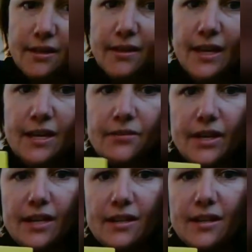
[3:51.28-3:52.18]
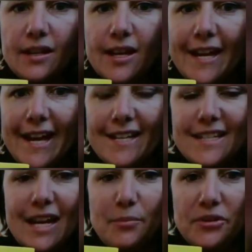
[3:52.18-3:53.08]
Think of it as
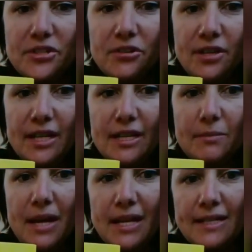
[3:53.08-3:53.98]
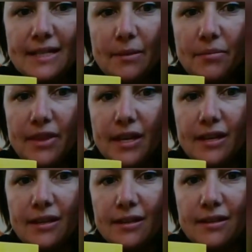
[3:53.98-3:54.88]
an opportunity to make
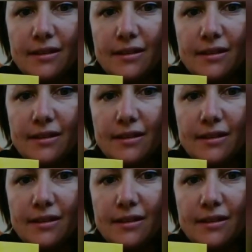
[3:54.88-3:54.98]
something